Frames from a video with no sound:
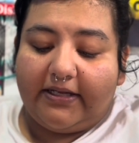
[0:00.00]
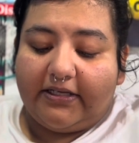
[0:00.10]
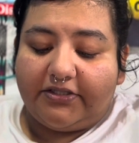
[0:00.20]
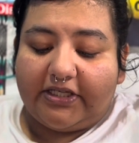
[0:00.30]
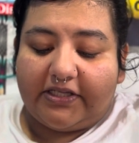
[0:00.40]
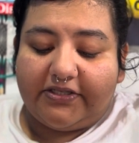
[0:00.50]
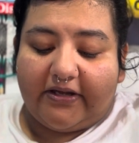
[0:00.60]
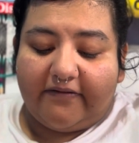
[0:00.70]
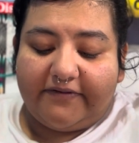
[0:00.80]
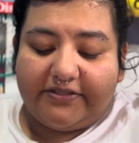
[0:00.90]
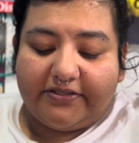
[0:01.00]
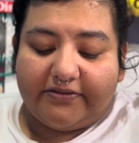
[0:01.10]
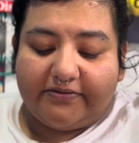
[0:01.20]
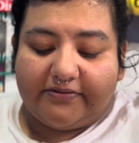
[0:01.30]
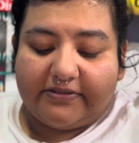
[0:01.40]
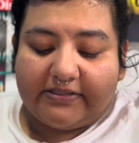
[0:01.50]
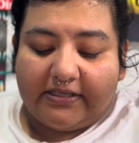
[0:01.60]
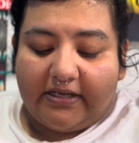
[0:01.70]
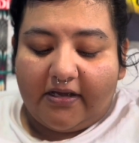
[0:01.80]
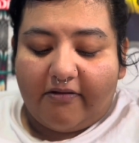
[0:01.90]
Jake took off his shoes,
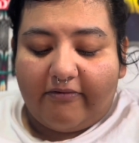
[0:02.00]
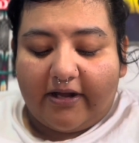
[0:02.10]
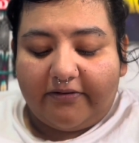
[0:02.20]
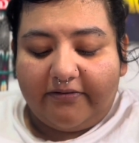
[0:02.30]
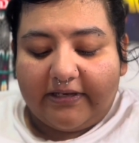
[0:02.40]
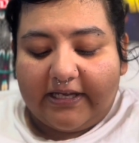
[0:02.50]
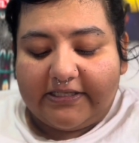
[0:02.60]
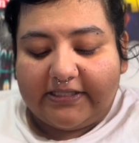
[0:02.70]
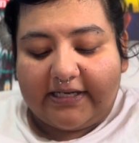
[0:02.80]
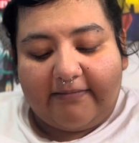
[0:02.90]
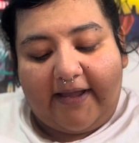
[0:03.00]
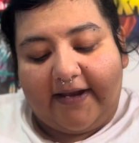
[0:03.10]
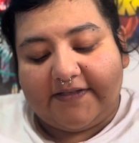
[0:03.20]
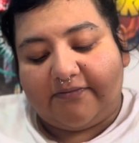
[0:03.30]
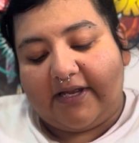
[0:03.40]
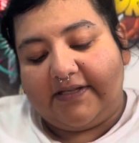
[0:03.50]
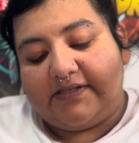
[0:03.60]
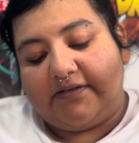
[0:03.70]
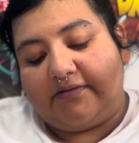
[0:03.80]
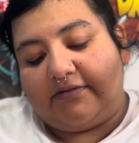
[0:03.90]
walked through the kitchen, and made his way
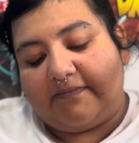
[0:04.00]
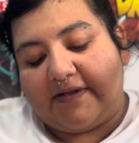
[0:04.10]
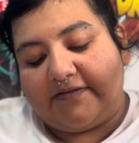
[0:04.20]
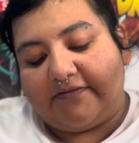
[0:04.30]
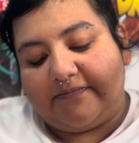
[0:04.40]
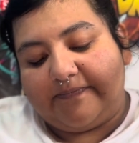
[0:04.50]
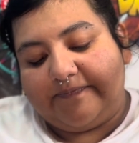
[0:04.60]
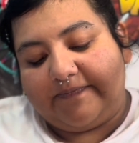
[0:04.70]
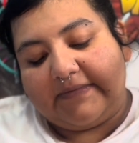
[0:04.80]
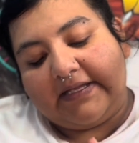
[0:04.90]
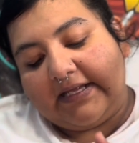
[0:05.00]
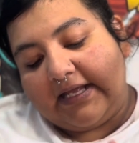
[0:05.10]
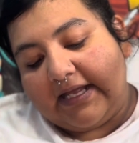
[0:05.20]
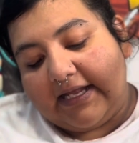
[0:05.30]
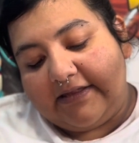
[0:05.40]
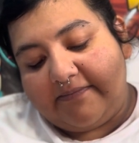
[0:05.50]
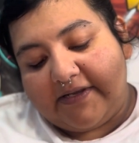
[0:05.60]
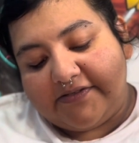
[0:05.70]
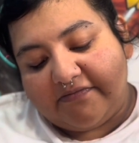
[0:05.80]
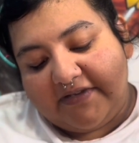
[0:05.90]
to the bedroom. In the
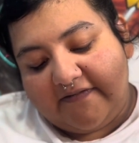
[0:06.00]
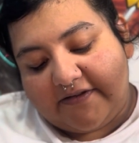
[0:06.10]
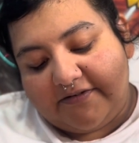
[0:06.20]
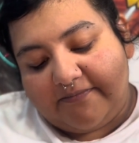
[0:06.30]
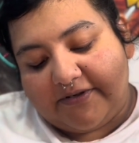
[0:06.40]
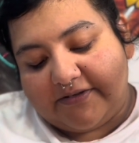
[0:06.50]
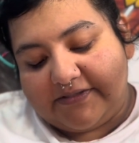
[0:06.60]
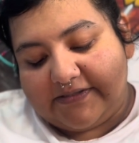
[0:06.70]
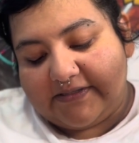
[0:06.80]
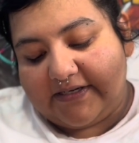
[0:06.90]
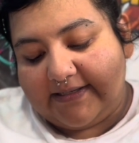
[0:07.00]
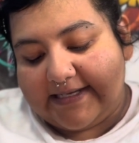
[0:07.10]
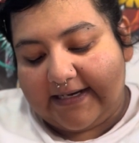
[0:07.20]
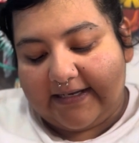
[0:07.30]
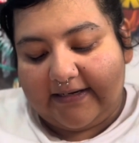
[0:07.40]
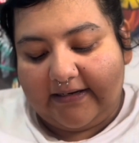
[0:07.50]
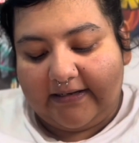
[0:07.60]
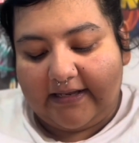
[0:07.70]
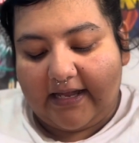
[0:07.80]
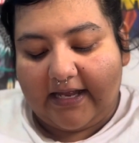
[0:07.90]
bedroom, he found a purse unattended
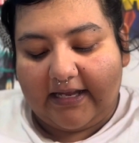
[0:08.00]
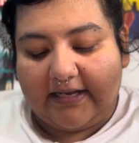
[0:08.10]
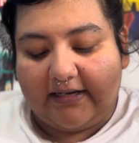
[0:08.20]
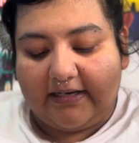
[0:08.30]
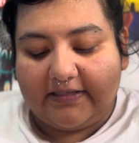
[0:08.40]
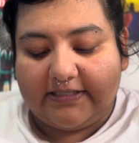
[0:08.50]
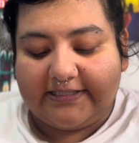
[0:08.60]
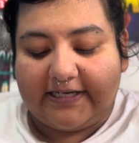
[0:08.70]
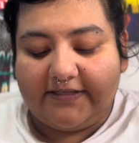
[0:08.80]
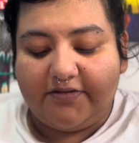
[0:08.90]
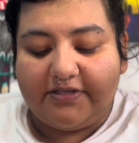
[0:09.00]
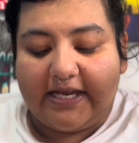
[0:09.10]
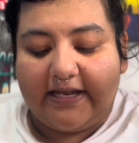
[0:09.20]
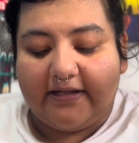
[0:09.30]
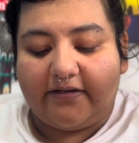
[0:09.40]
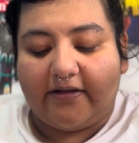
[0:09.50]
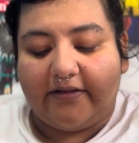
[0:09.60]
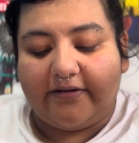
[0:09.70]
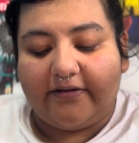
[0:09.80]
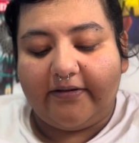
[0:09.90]
and decided to take
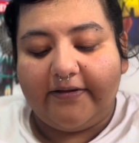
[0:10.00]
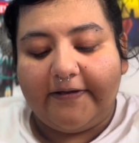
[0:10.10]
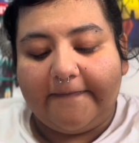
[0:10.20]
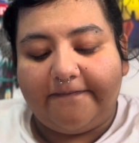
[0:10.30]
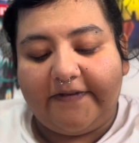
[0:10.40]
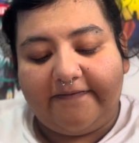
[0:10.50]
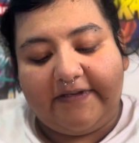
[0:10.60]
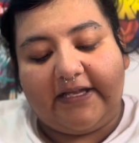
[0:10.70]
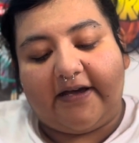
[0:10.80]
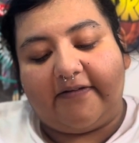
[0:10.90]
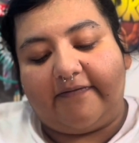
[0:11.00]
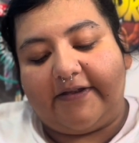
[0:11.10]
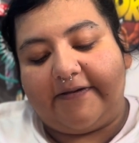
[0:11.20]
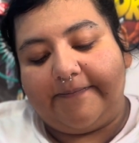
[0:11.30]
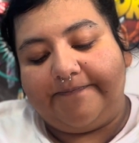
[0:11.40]
$1.50 out of there.